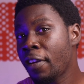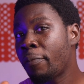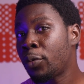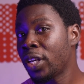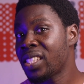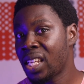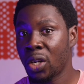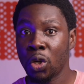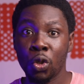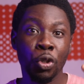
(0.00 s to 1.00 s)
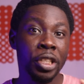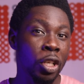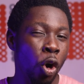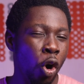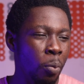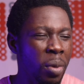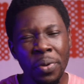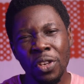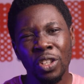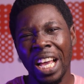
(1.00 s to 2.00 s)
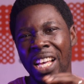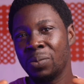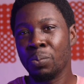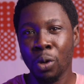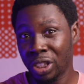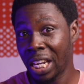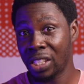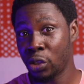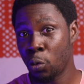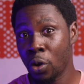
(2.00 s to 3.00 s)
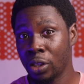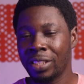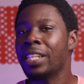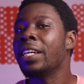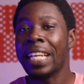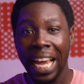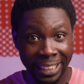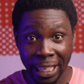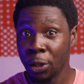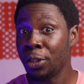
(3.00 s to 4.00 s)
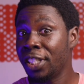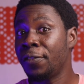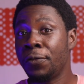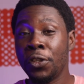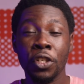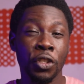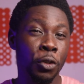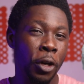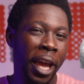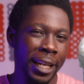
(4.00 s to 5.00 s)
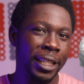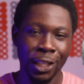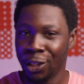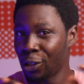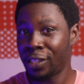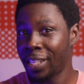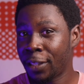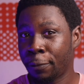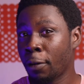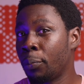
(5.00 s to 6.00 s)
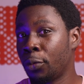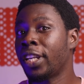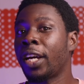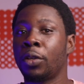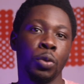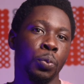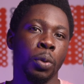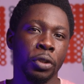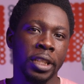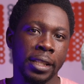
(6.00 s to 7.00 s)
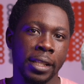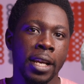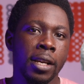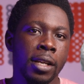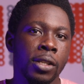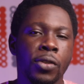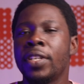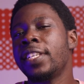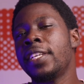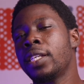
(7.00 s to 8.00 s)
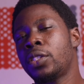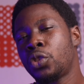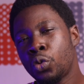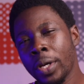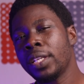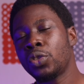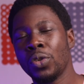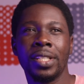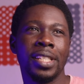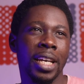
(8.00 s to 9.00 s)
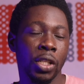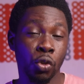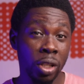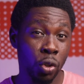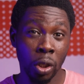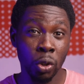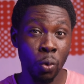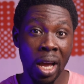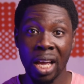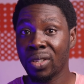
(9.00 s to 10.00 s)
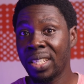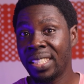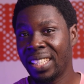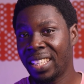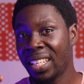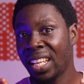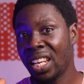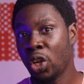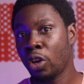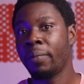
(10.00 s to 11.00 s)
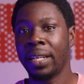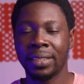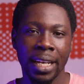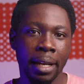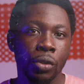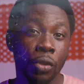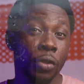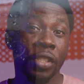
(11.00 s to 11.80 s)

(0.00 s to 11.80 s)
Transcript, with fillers: you have broilers that are not growing or maybe not as much as you want, I tell you this video is going to end your search for broiler growth promoters. So in the years 2020 and 2021, I actually dedicated a lot of my time to